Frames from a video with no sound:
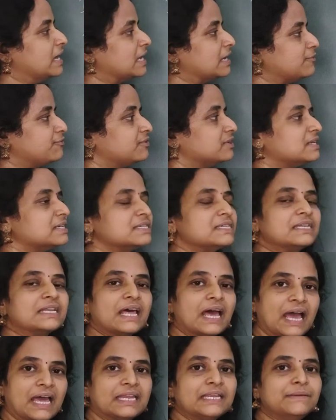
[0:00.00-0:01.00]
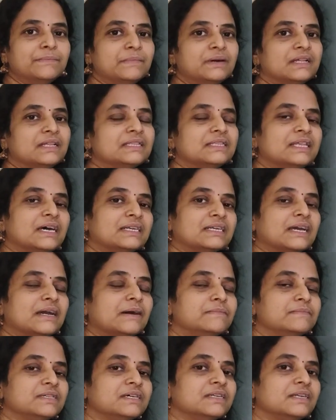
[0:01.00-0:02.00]
If it is an animal, that
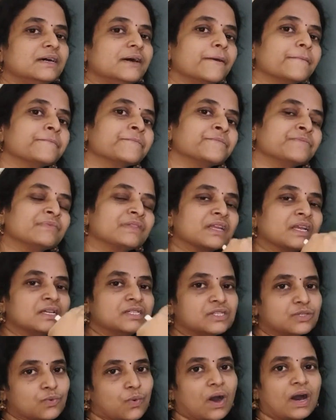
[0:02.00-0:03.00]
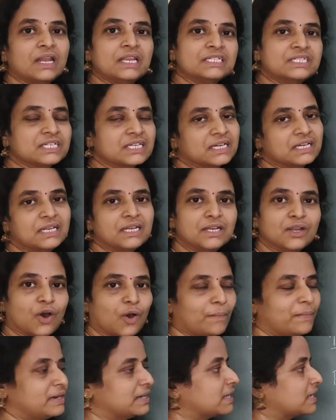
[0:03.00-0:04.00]
comes under zoological
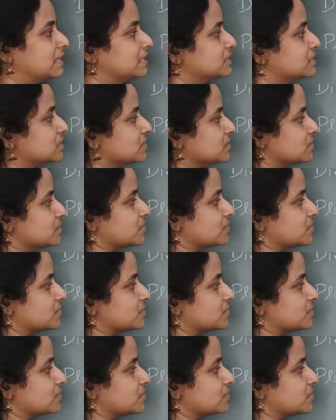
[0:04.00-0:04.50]
nomenclature.